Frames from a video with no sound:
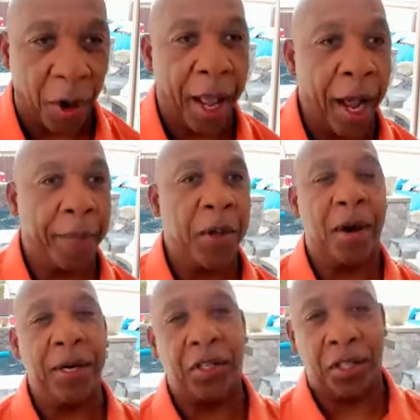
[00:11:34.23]
will help
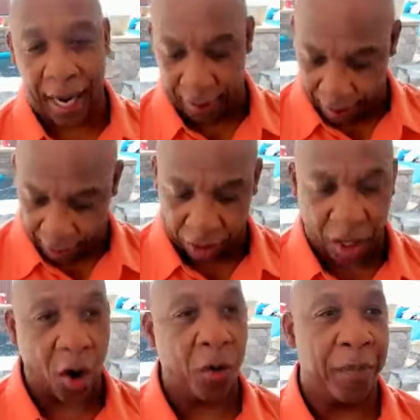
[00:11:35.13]
you understand this
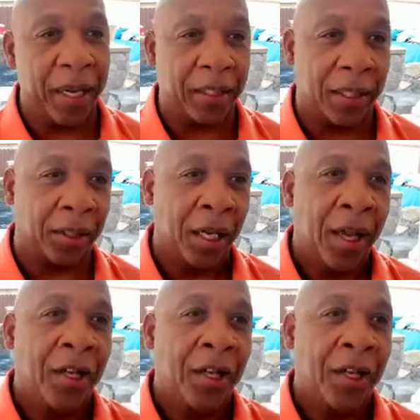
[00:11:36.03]
note business.